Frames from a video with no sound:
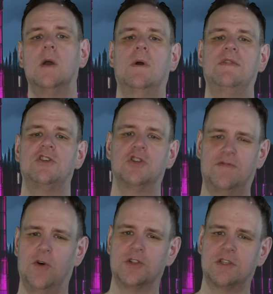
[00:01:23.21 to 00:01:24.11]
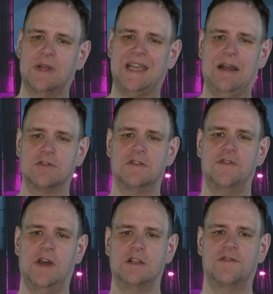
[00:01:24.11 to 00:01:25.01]
when they should have also accounted
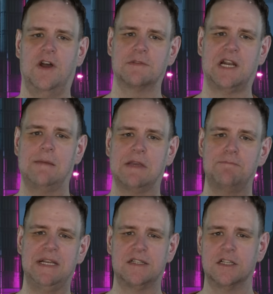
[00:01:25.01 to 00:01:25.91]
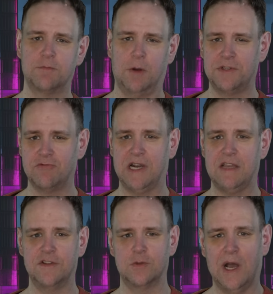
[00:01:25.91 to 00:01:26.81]
for those farms claiming business property
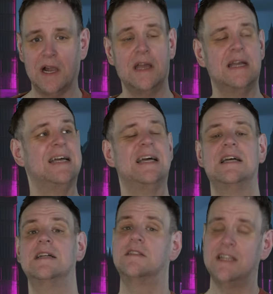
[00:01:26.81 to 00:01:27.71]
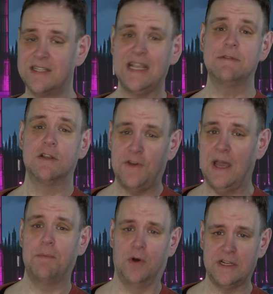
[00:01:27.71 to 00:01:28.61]
relief as well. This seems a
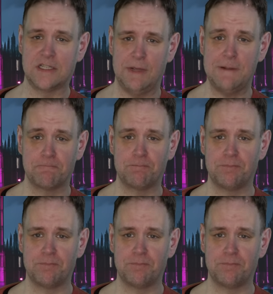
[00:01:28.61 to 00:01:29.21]
fair point to me.